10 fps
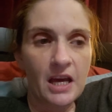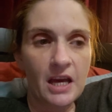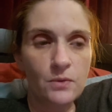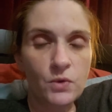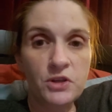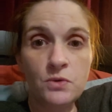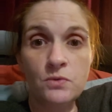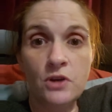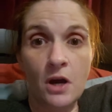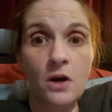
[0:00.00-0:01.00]
when you
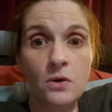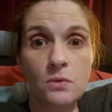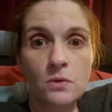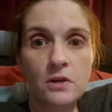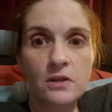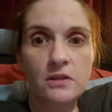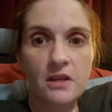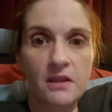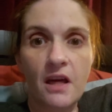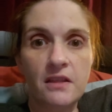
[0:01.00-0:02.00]
know
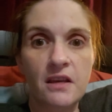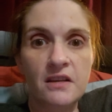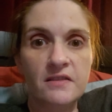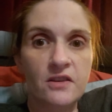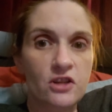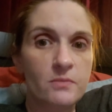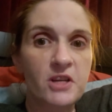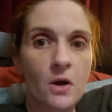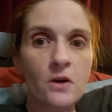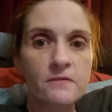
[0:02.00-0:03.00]
that that thing is going to be
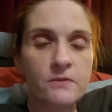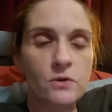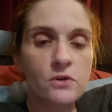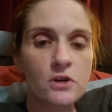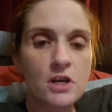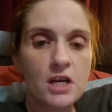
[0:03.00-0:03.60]
hurtful,